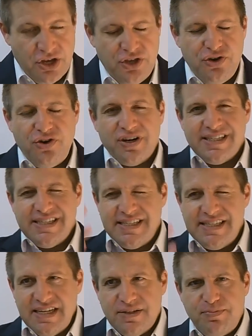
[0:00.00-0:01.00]
You got to
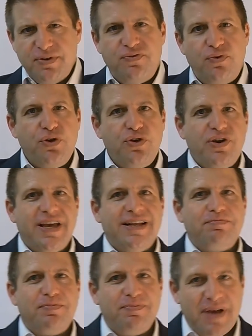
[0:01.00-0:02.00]
see it before you
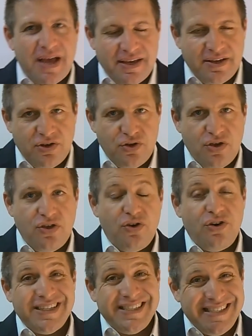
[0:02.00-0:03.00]
can, you
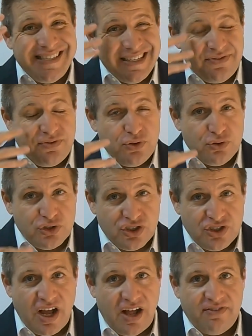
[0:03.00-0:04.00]
got to see it for
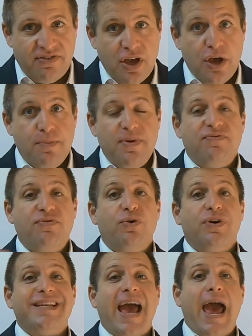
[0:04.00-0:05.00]
yourself
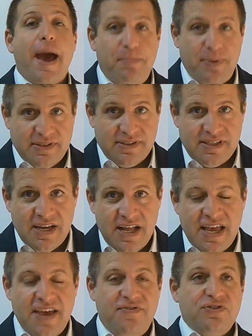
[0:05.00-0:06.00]
before it happens.
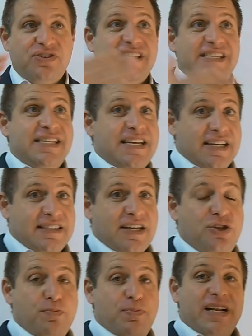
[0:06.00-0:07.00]
If you see it
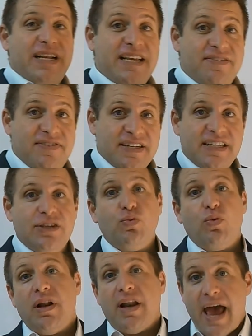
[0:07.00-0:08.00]
and you believe it, it
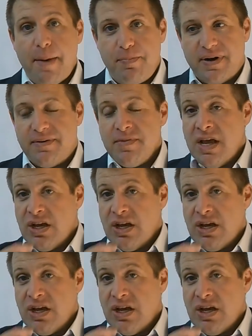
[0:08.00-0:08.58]
will happen.